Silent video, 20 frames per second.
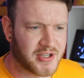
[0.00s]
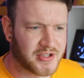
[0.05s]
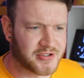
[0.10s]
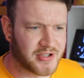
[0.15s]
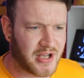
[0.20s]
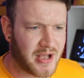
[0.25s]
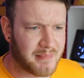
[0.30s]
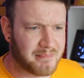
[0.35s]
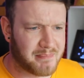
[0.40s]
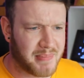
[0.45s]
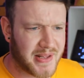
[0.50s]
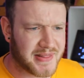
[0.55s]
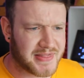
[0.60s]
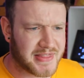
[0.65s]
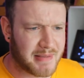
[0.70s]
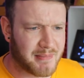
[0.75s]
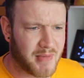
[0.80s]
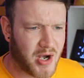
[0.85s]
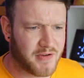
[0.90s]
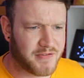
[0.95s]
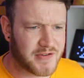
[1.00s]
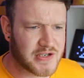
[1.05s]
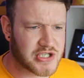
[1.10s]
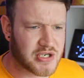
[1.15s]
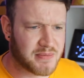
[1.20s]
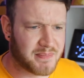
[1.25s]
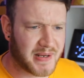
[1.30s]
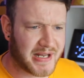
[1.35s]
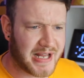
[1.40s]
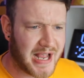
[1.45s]
So I bit them off and
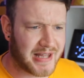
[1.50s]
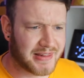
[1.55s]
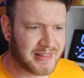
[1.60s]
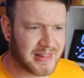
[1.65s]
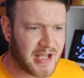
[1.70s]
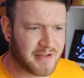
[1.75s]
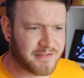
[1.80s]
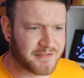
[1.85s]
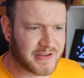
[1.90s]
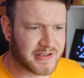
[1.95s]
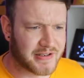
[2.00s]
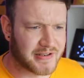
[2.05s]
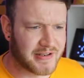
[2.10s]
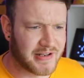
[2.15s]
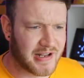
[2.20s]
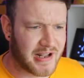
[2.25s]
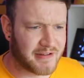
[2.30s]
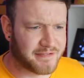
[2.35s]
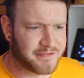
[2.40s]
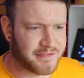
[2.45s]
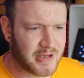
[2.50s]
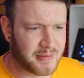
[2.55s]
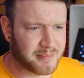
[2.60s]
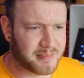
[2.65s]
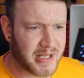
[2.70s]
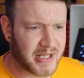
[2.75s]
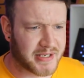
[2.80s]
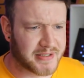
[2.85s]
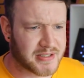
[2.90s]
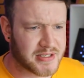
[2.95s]
she began laughing. I
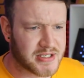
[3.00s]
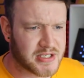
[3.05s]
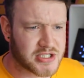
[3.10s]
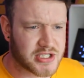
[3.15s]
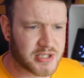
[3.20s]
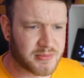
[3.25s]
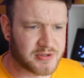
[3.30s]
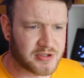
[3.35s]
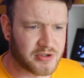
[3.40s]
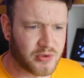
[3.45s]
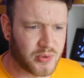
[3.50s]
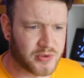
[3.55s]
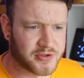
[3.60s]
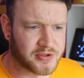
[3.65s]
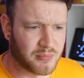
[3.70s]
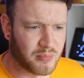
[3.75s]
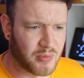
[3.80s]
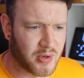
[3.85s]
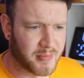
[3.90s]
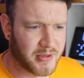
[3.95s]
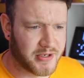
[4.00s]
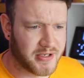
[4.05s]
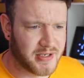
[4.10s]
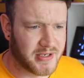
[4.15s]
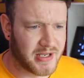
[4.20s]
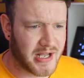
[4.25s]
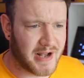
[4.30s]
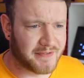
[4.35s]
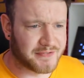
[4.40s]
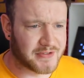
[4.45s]
felt bad. She was an awesome woman.
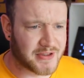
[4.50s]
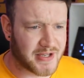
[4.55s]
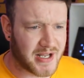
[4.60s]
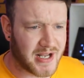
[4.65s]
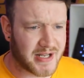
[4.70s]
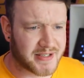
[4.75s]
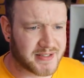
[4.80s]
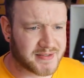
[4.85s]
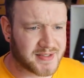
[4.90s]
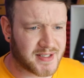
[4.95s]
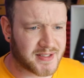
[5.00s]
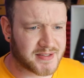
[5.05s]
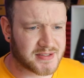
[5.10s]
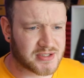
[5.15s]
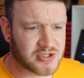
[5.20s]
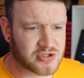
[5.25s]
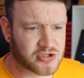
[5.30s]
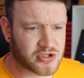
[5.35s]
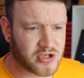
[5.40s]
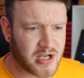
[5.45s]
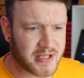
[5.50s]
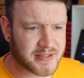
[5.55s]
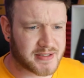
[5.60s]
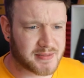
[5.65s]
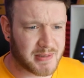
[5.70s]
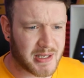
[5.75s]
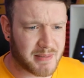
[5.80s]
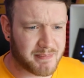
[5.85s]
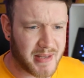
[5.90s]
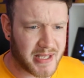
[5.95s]
After that, I decided to try
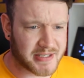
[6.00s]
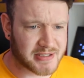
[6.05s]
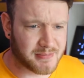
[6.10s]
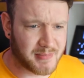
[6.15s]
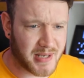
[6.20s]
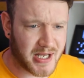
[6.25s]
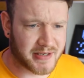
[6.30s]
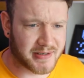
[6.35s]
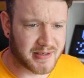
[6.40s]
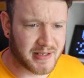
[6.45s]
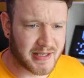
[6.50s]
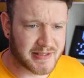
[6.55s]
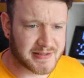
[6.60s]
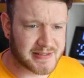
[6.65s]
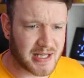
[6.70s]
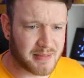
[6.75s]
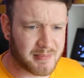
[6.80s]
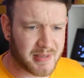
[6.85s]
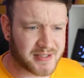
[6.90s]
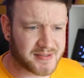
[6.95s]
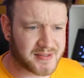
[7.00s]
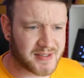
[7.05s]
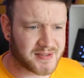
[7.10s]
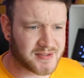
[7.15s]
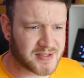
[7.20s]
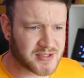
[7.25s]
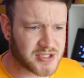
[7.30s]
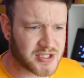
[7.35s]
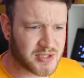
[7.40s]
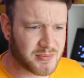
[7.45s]
to be a better man and tell my
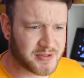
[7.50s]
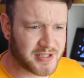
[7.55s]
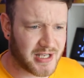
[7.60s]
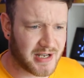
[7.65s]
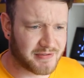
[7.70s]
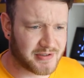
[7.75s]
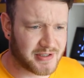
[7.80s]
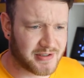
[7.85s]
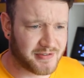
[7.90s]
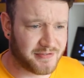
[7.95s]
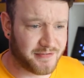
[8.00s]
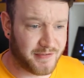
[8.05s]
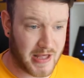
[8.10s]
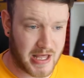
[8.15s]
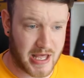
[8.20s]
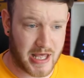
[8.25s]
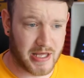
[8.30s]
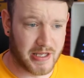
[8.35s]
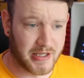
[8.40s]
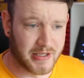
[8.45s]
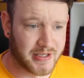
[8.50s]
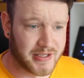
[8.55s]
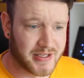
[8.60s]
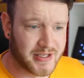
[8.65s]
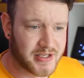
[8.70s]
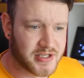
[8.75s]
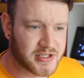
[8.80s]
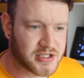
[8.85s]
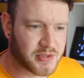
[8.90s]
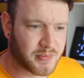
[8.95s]
sister she was having an affair.
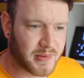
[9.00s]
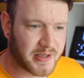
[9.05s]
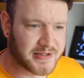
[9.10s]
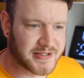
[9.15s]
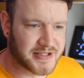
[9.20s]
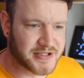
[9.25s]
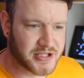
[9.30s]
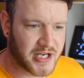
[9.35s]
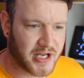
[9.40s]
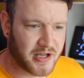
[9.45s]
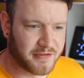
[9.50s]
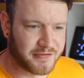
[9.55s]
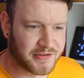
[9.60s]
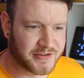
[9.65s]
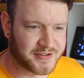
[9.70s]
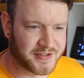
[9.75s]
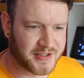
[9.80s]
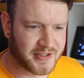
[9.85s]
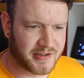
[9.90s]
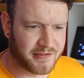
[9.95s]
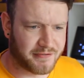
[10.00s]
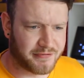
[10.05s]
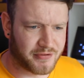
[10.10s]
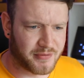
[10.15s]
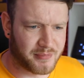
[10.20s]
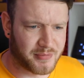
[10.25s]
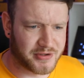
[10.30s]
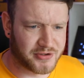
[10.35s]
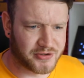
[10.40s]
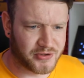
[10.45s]
She went to jail for stealing
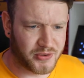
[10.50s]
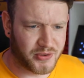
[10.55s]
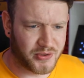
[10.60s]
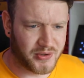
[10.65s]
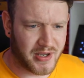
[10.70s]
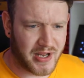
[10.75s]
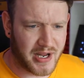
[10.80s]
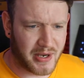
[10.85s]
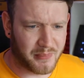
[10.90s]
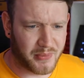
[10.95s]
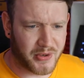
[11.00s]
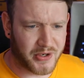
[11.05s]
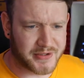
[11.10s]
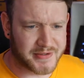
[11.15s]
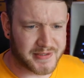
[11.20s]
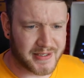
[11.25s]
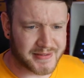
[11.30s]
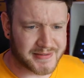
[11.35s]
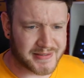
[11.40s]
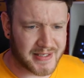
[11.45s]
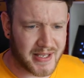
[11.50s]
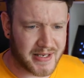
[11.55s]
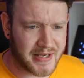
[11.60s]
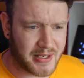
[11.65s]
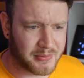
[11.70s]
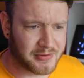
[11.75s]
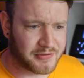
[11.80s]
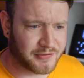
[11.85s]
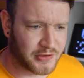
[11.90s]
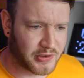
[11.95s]
from the store I worked at, and
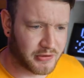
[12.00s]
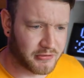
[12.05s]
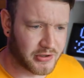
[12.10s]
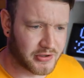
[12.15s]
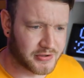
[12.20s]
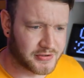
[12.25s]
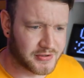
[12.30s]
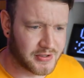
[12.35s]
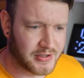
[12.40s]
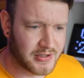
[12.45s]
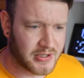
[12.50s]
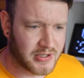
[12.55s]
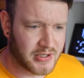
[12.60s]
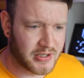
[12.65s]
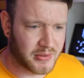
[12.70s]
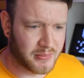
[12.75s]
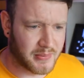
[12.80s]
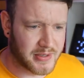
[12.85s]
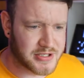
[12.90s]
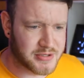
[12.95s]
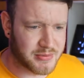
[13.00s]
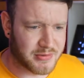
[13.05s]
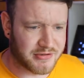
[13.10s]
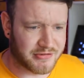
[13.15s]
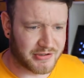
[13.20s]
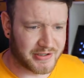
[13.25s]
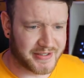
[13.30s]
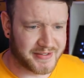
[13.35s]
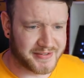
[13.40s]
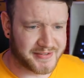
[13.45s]
I was furious. When she
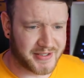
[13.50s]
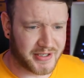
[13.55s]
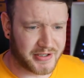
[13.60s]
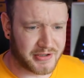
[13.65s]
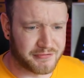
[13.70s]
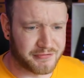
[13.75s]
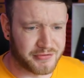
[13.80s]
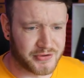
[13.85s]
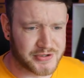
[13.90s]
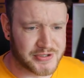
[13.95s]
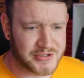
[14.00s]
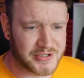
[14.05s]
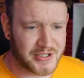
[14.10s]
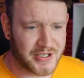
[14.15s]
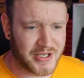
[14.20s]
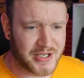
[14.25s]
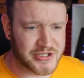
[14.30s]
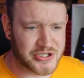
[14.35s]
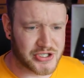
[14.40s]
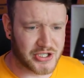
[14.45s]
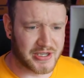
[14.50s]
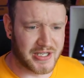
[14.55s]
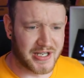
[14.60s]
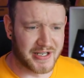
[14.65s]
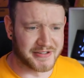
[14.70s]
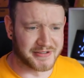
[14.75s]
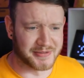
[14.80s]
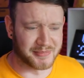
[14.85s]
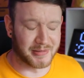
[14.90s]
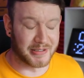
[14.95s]
was released, I confronted her and she
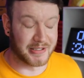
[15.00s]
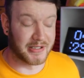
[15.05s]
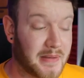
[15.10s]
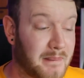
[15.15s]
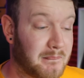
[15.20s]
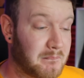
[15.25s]
lied to me.